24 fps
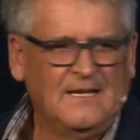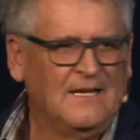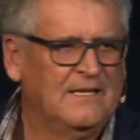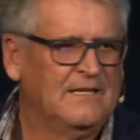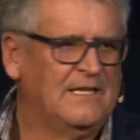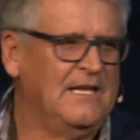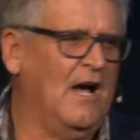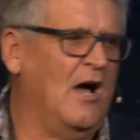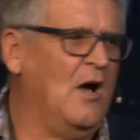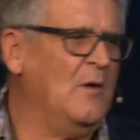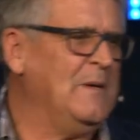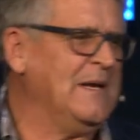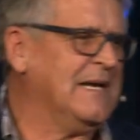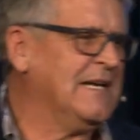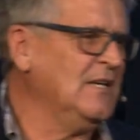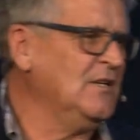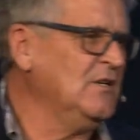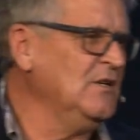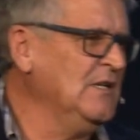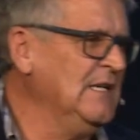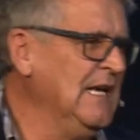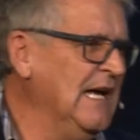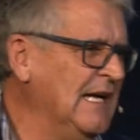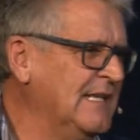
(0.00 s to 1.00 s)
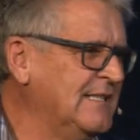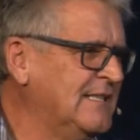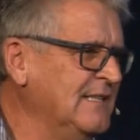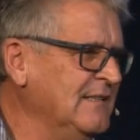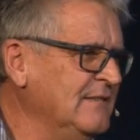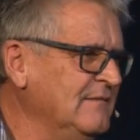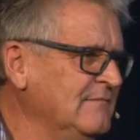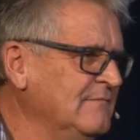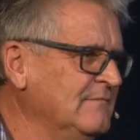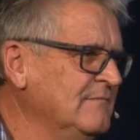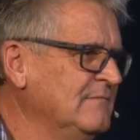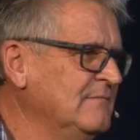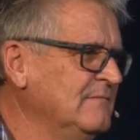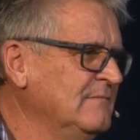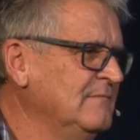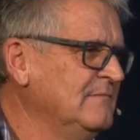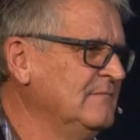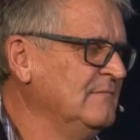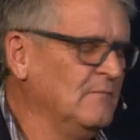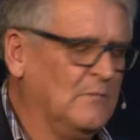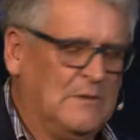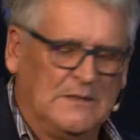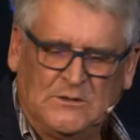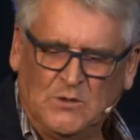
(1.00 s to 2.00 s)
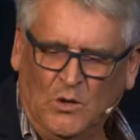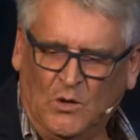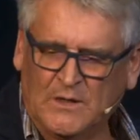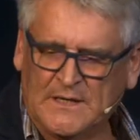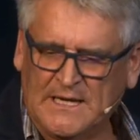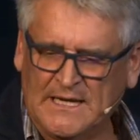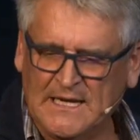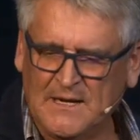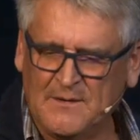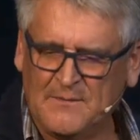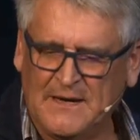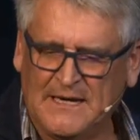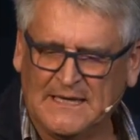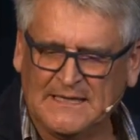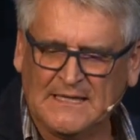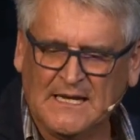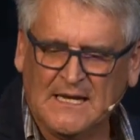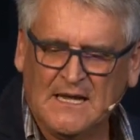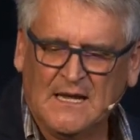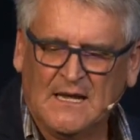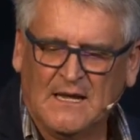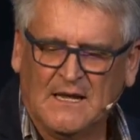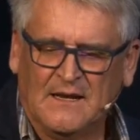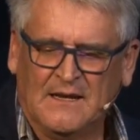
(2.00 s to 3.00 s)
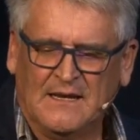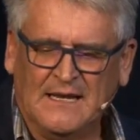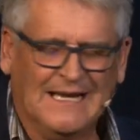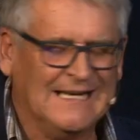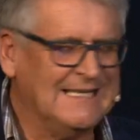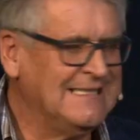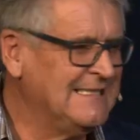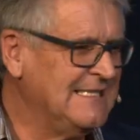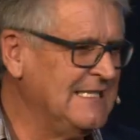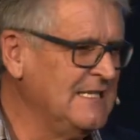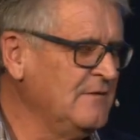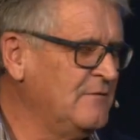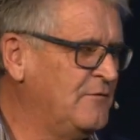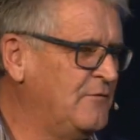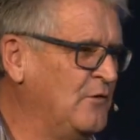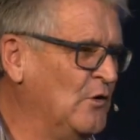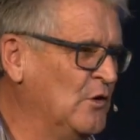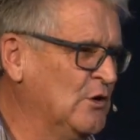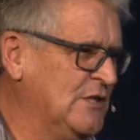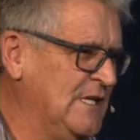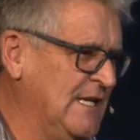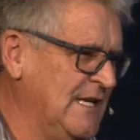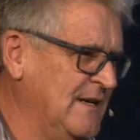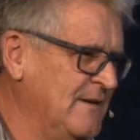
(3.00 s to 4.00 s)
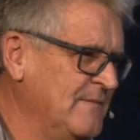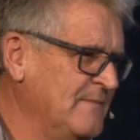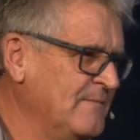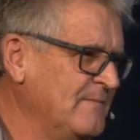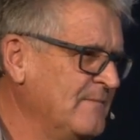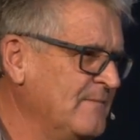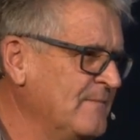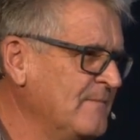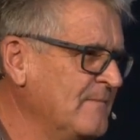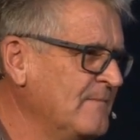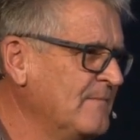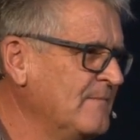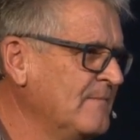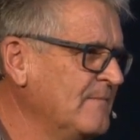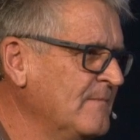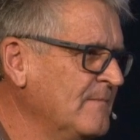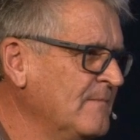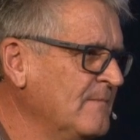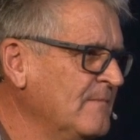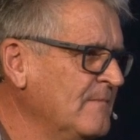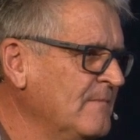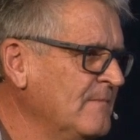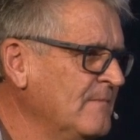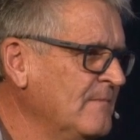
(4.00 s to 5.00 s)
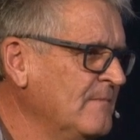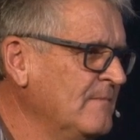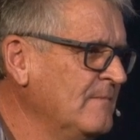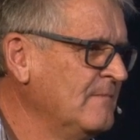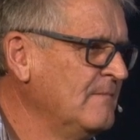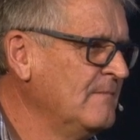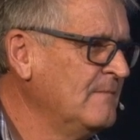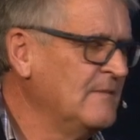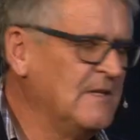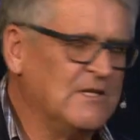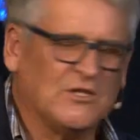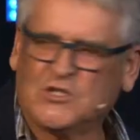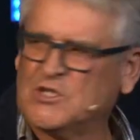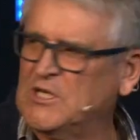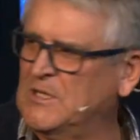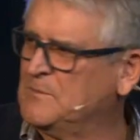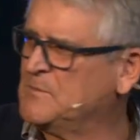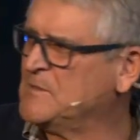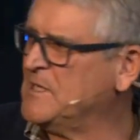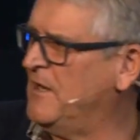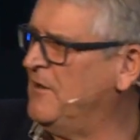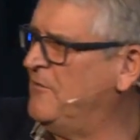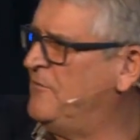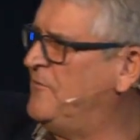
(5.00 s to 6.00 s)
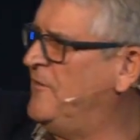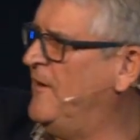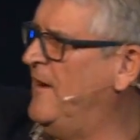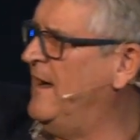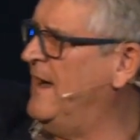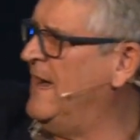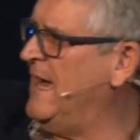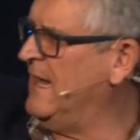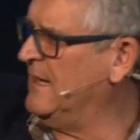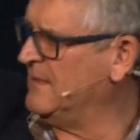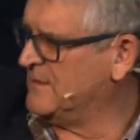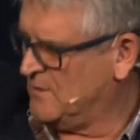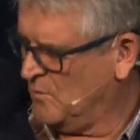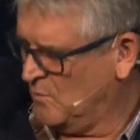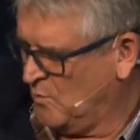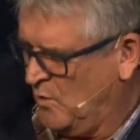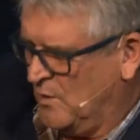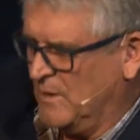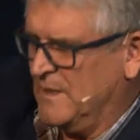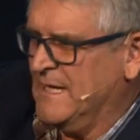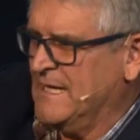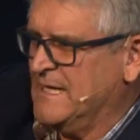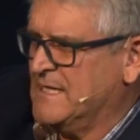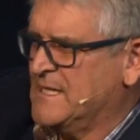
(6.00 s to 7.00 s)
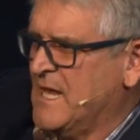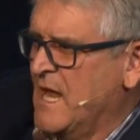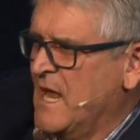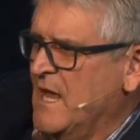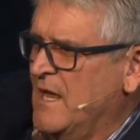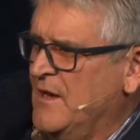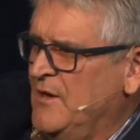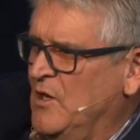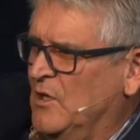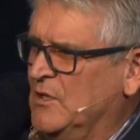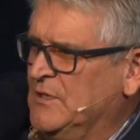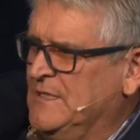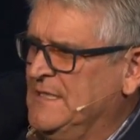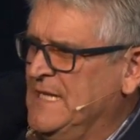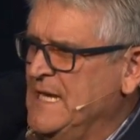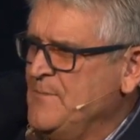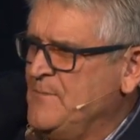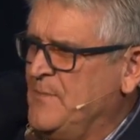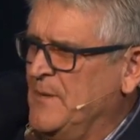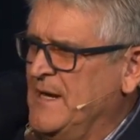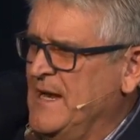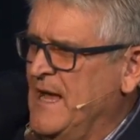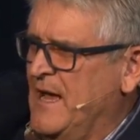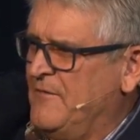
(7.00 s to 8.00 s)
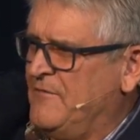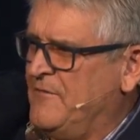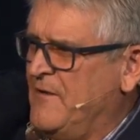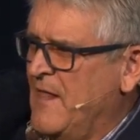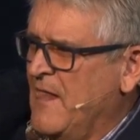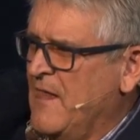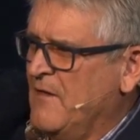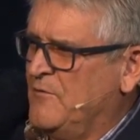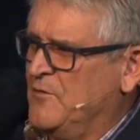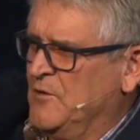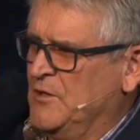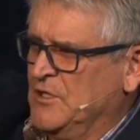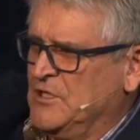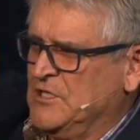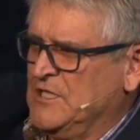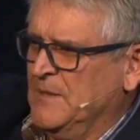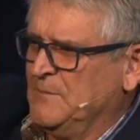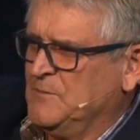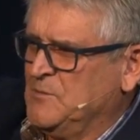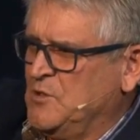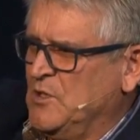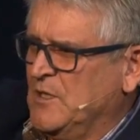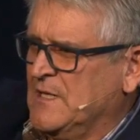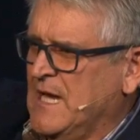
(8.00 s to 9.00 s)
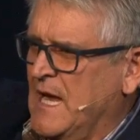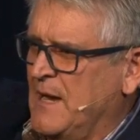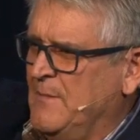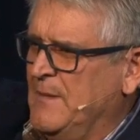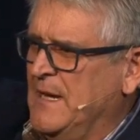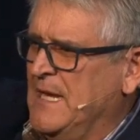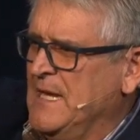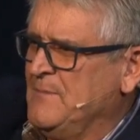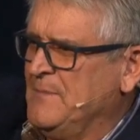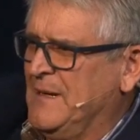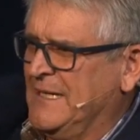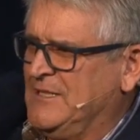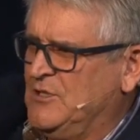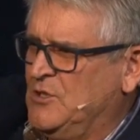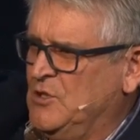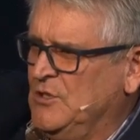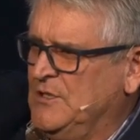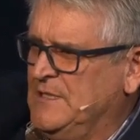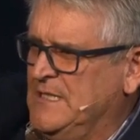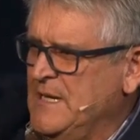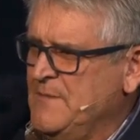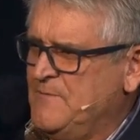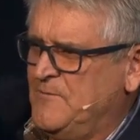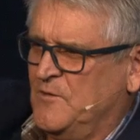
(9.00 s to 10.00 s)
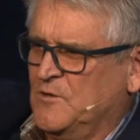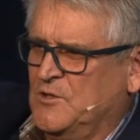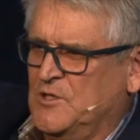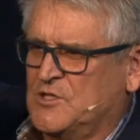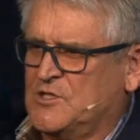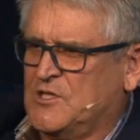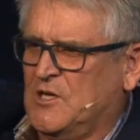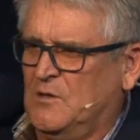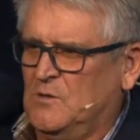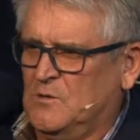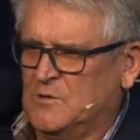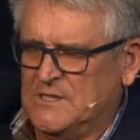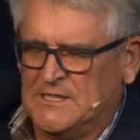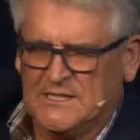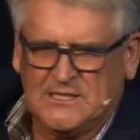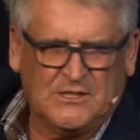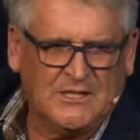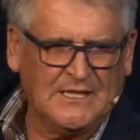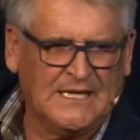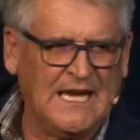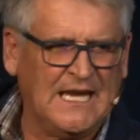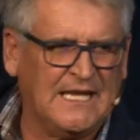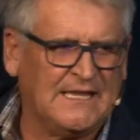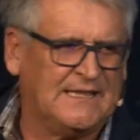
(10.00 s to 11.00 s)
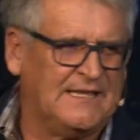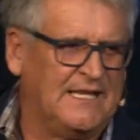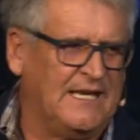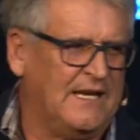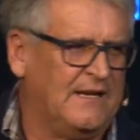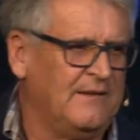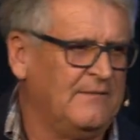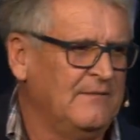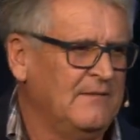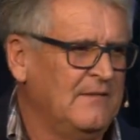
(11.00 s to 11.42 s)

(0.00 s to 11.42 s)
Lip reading: The army can do nothing. We're talking about 1940. The ships are far out. The water is not deep enough for the ships to come in, but too deep for the soldiers to get there.